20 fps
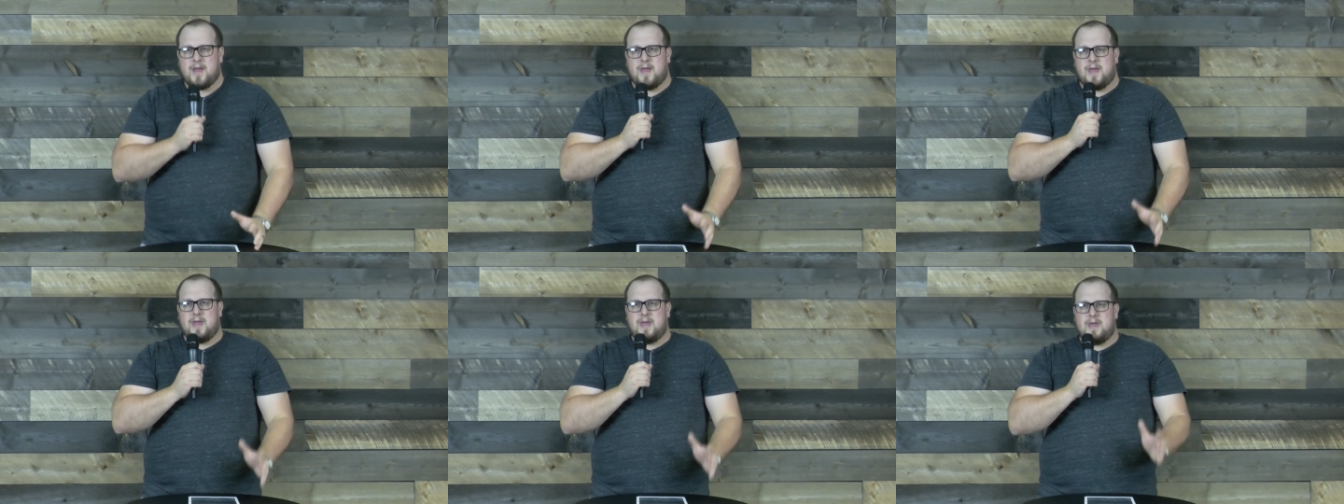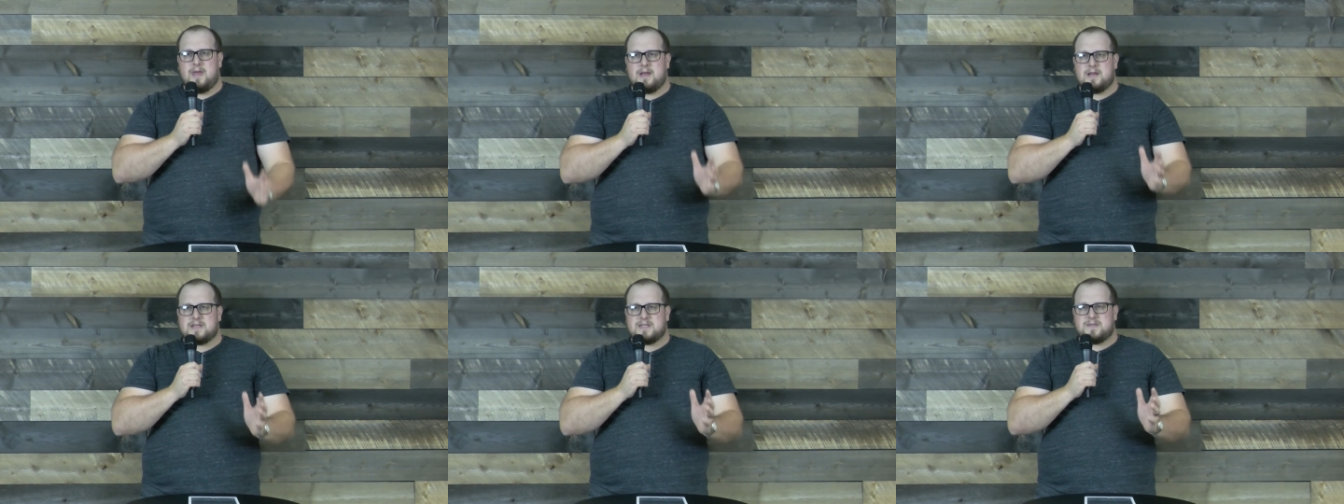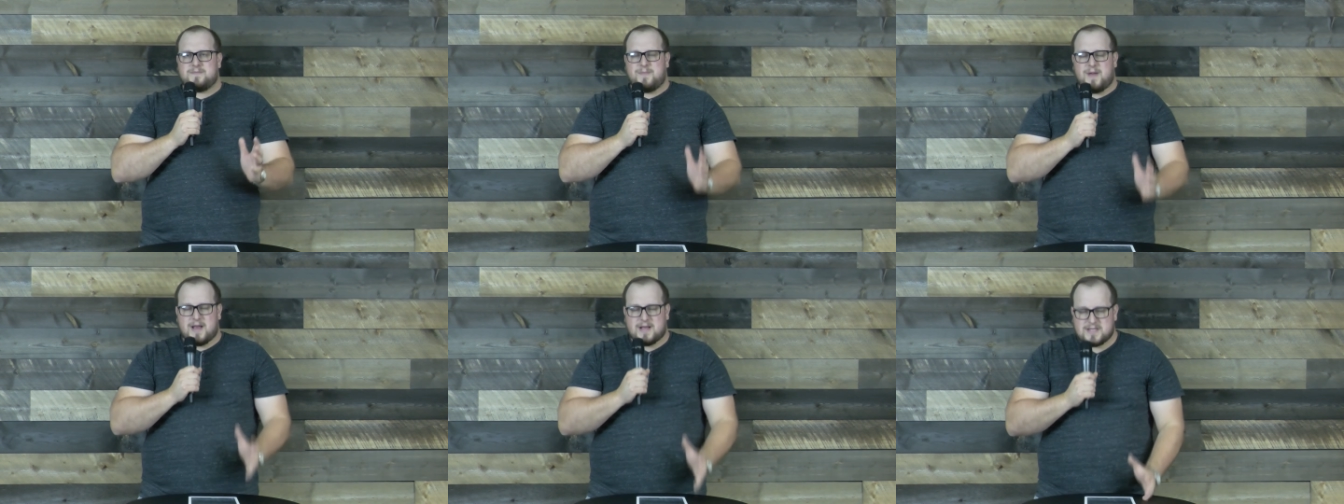He
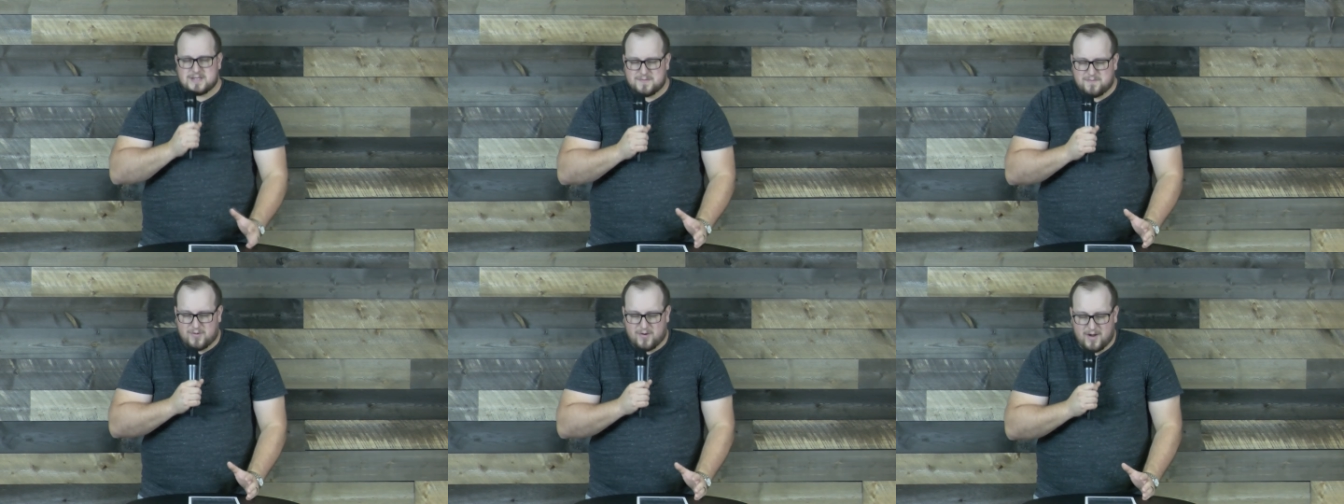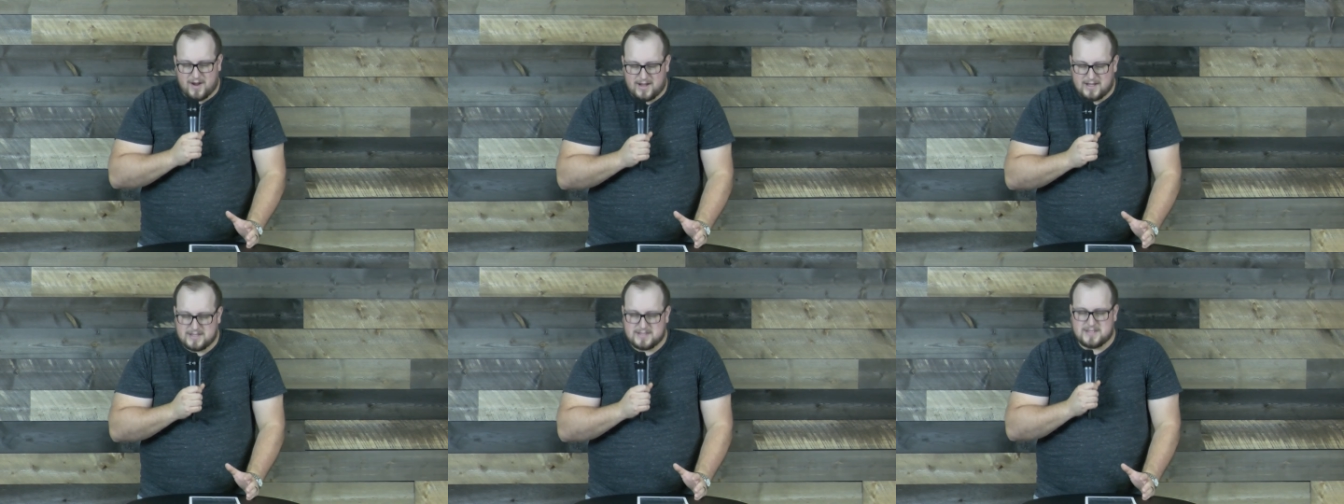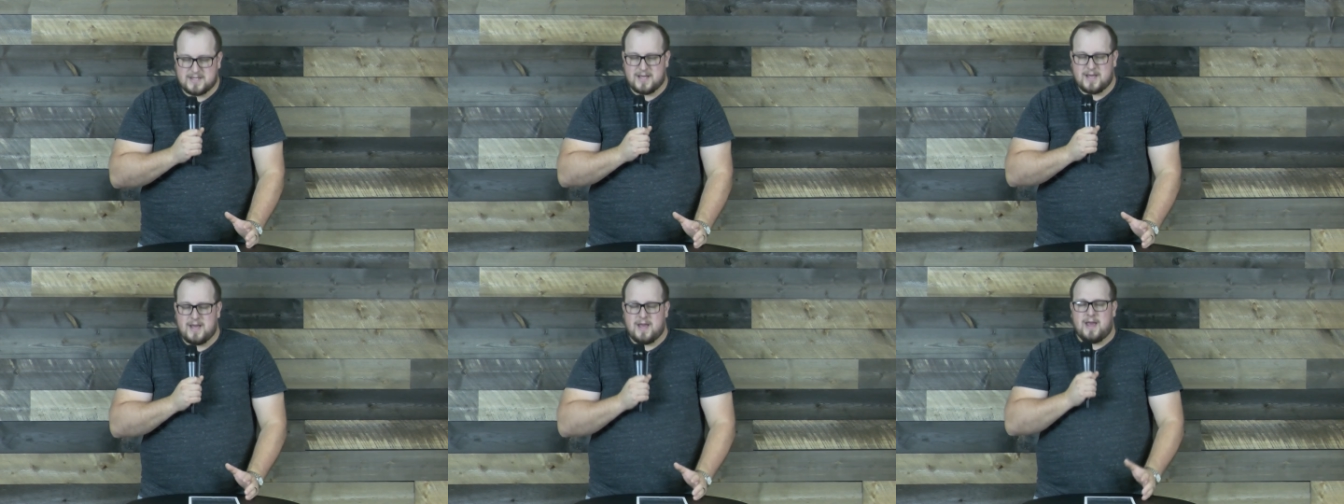expects
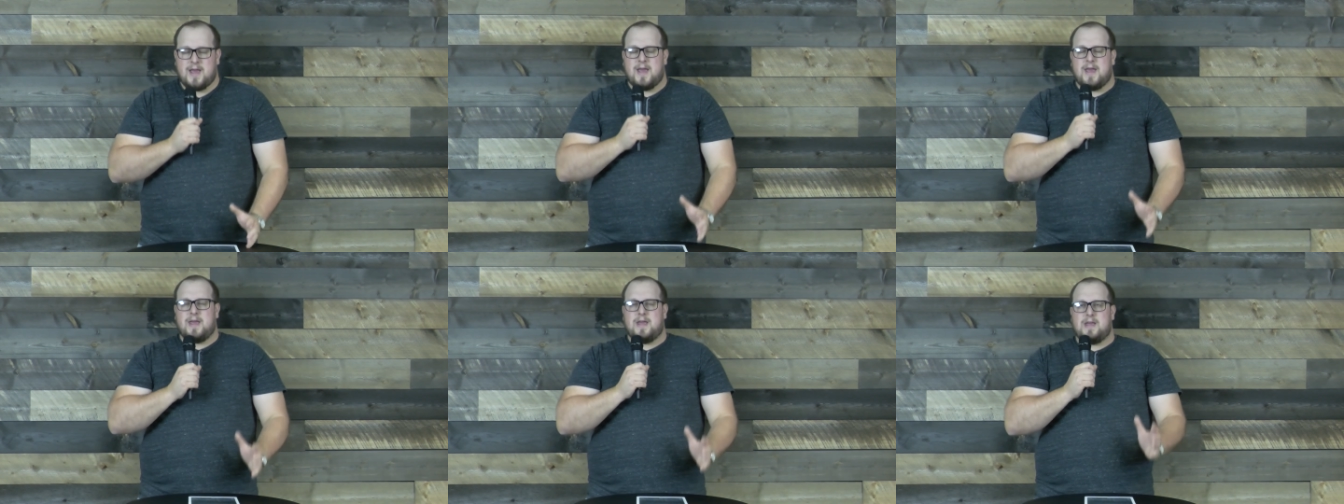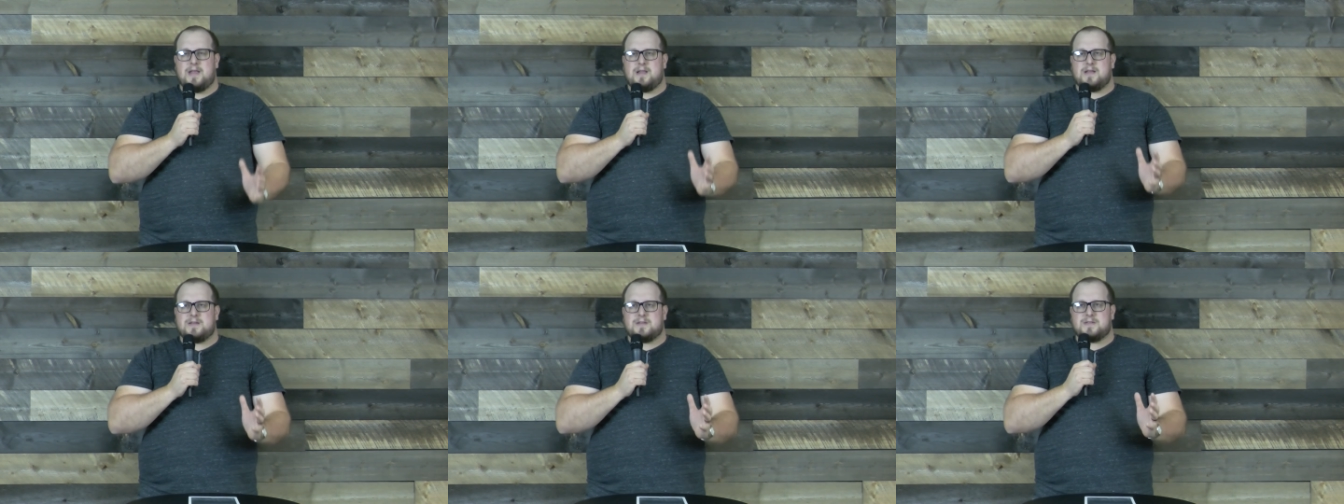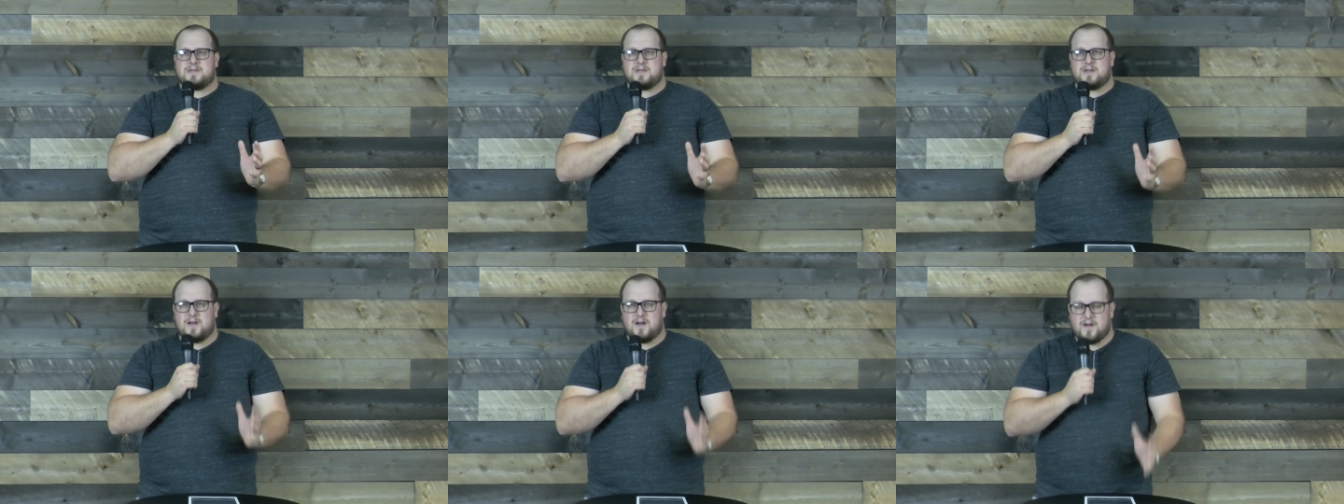praise. He
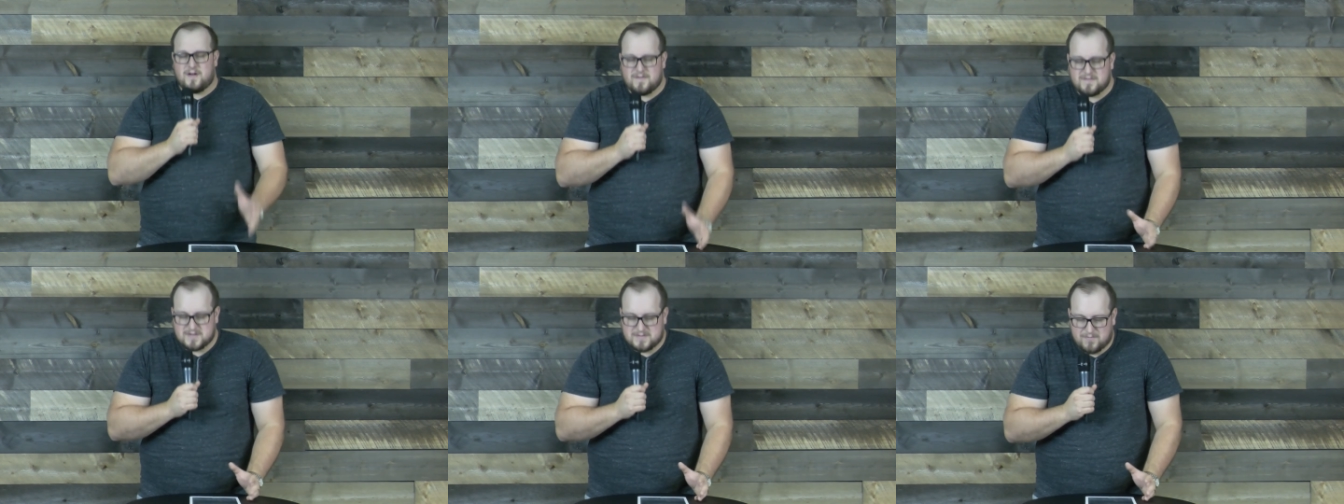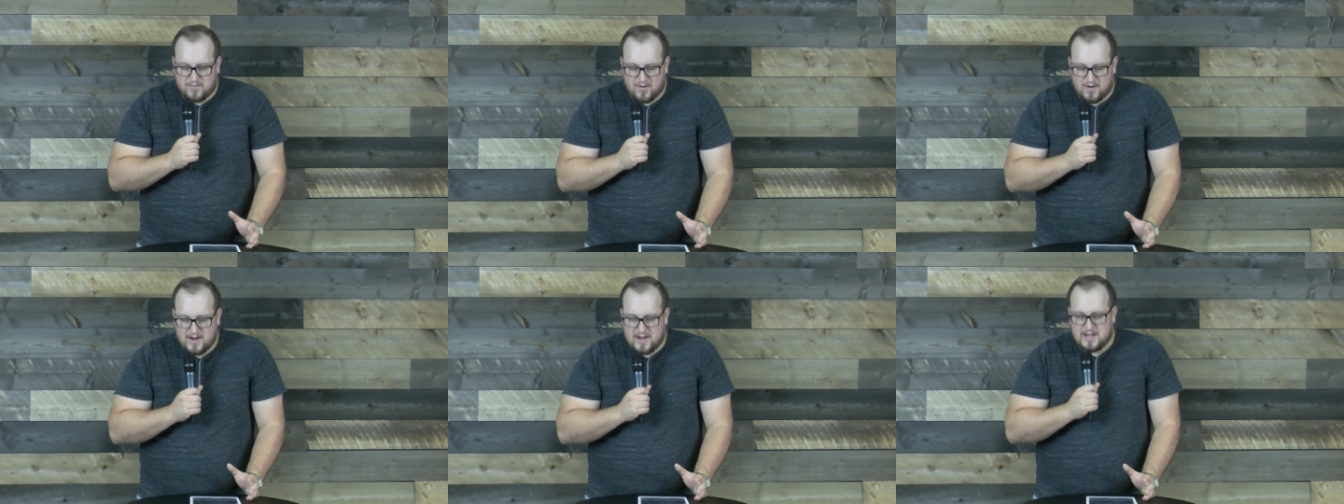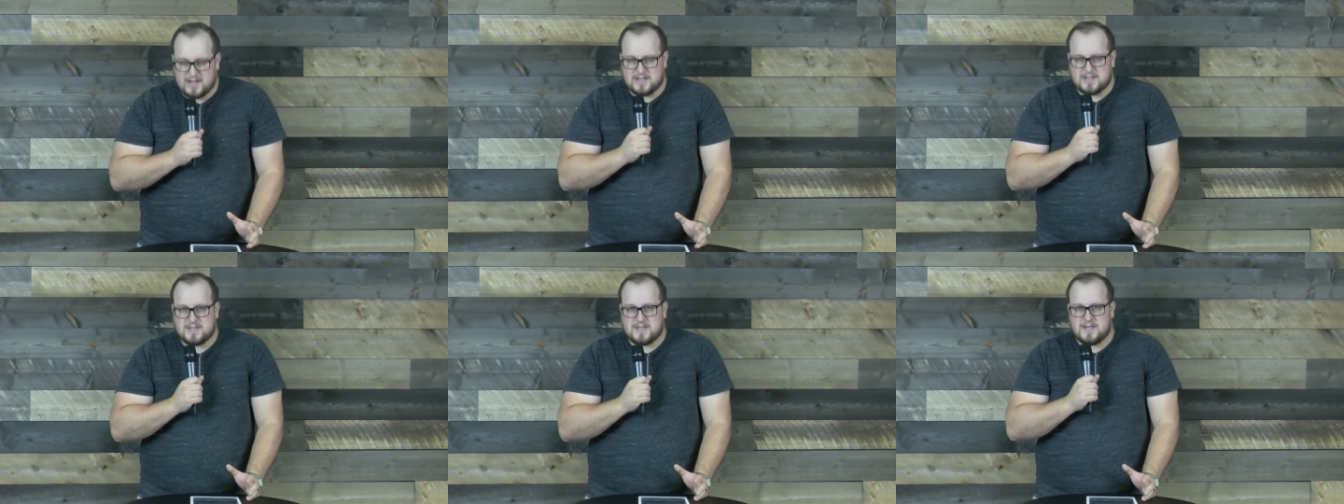deserves
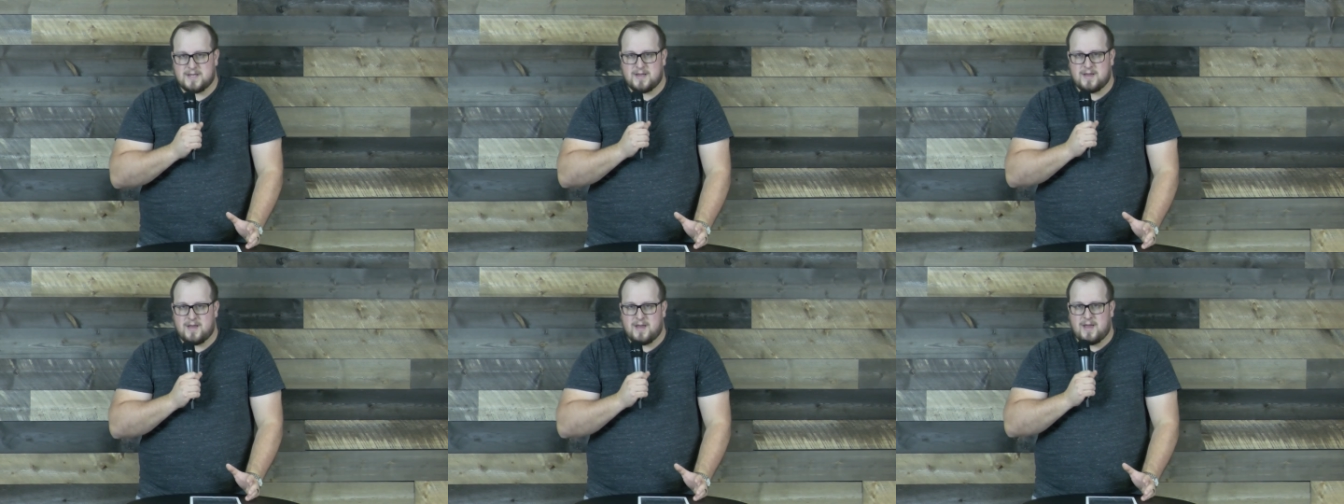praise